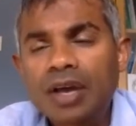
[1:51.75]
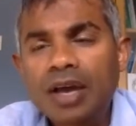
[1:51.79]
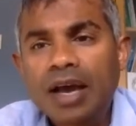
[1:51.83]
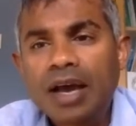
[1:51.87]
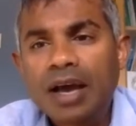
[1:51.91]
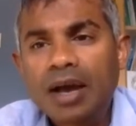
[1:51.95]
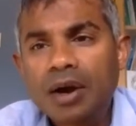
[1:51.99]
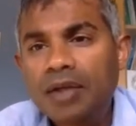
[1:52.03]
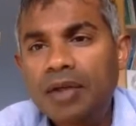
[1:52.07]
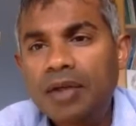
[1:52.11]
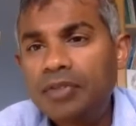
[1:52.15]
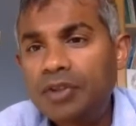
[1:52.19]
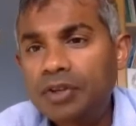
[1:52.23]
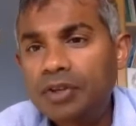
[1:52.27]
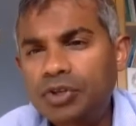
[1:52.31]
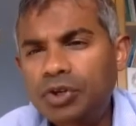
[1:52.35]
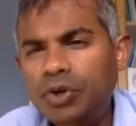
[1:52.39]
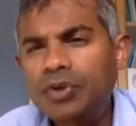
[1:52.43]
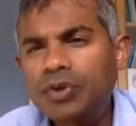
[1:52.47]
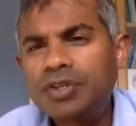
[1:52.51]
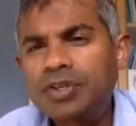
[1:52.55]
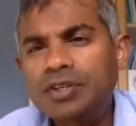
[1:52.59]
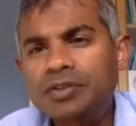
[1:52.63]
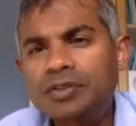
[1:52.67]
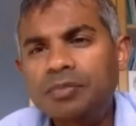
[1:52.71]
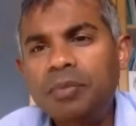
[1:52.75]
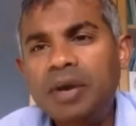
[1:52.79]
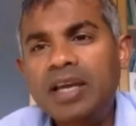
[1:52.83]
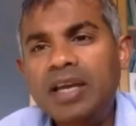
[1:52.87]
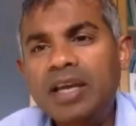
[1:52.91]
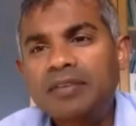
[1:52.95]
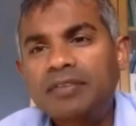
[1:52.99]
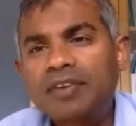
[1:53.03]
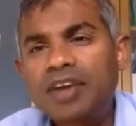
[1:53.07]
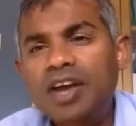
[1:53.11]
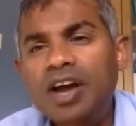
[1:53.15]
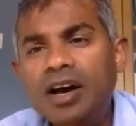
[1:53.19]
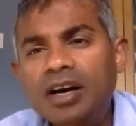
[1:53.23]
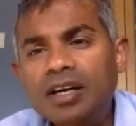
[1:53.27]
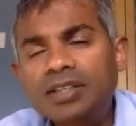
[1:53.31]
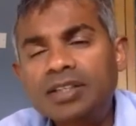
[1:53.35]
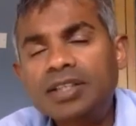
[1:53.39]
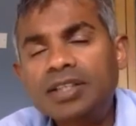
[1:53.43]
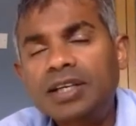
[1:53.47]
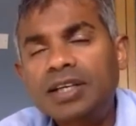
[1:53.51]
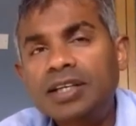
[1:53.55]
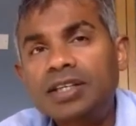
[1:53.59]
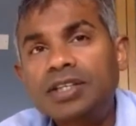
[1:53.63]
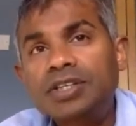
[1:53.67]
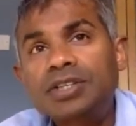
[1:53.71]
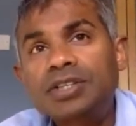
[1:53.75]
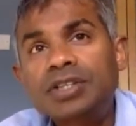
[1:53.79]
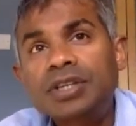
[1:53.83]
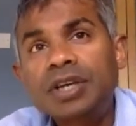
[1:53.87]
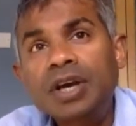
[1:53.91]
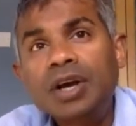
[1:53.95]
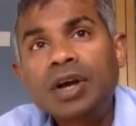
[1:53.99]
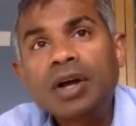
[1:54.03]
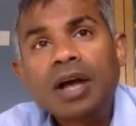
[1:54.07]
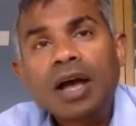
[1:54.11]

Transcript: and the joint is made of cartilage.